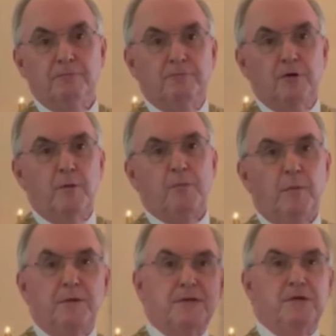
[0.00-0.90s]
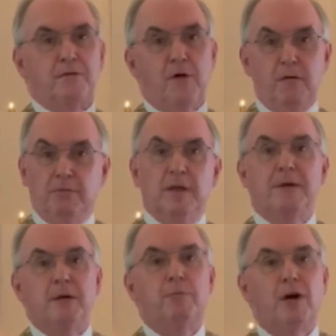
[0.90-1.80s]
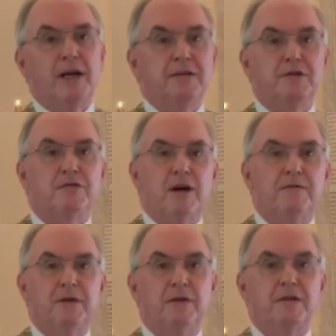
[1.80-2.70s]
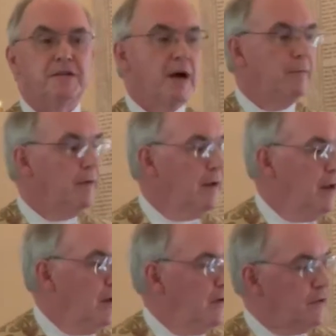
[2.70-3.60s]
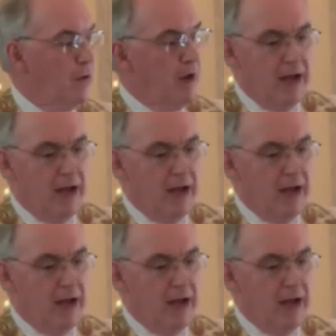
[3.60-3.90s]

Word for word: for the purposes of our limited brains to try to figure this out. So we